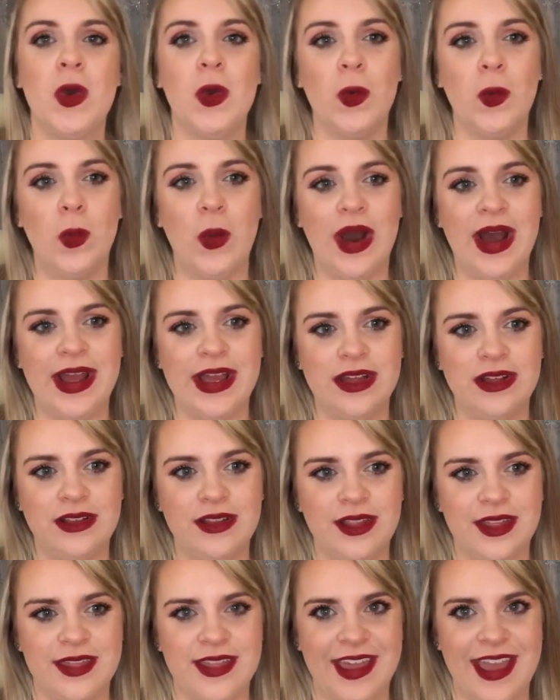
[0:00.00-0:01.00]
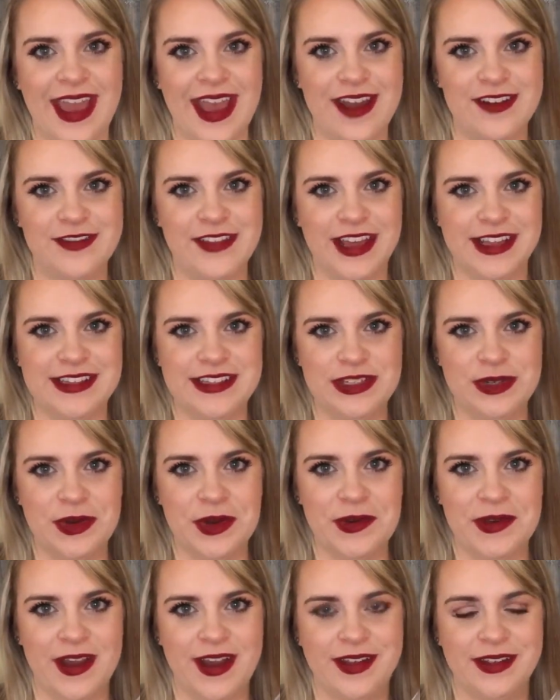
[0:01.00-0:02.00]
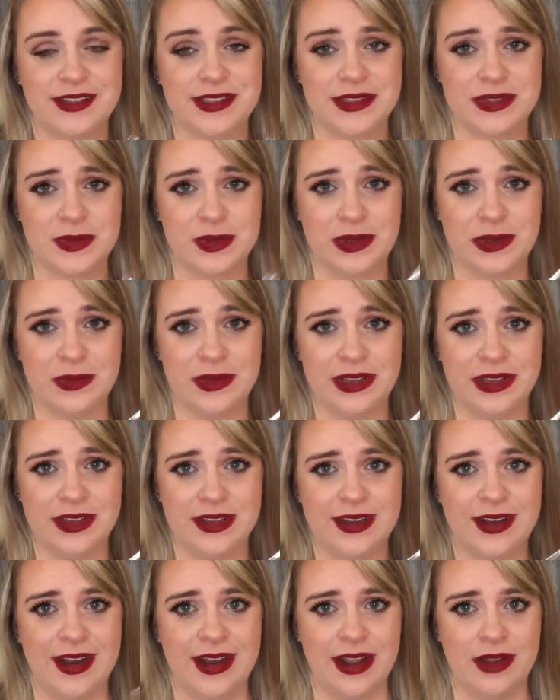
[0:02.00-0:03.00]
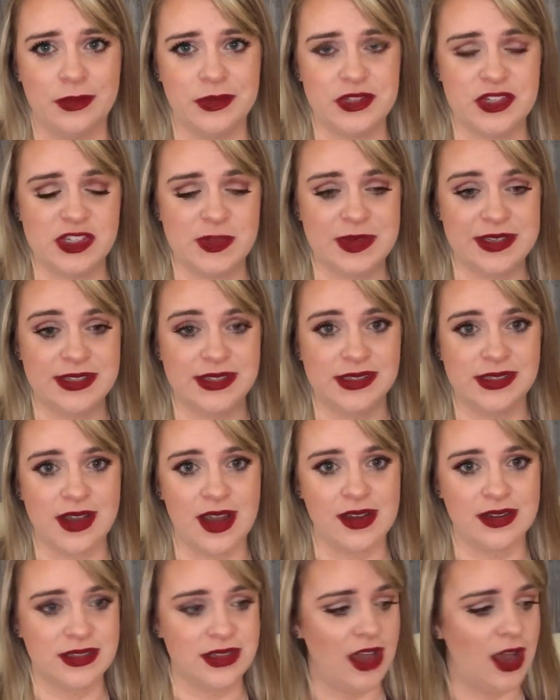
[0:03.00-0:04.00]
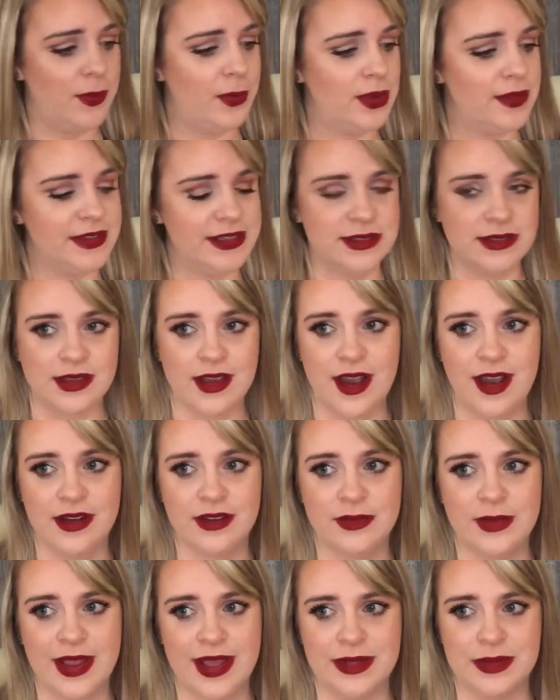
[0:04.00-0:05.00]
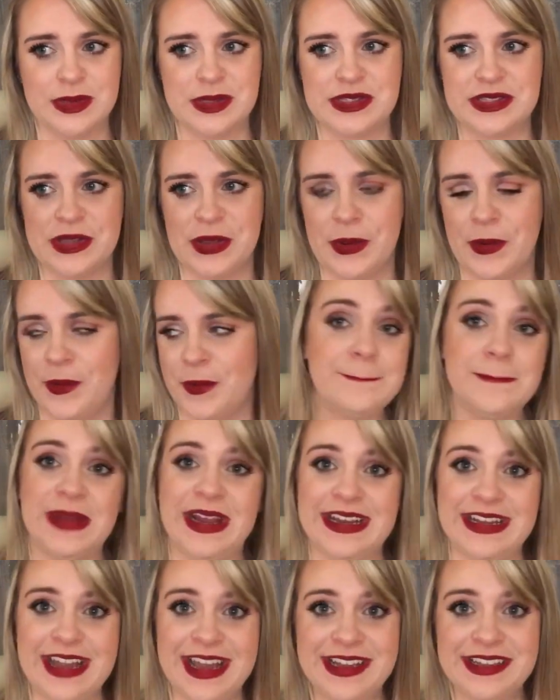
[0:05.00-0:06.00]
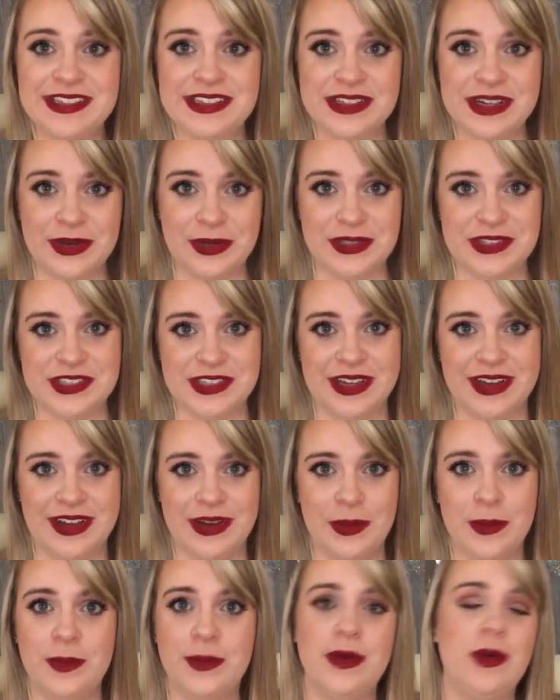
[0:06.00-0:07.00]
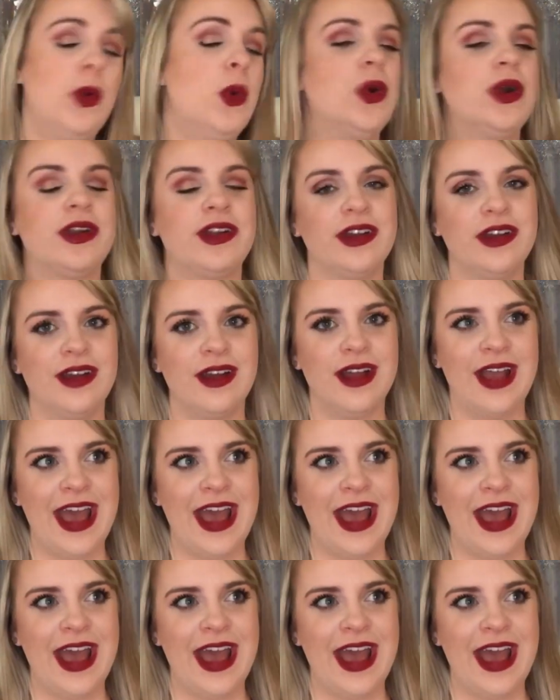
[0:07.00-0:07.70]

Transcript: while they have that deal going on, because it's really, really good, and I will just be sucked up on these cotton rounds. So my next Ulta order,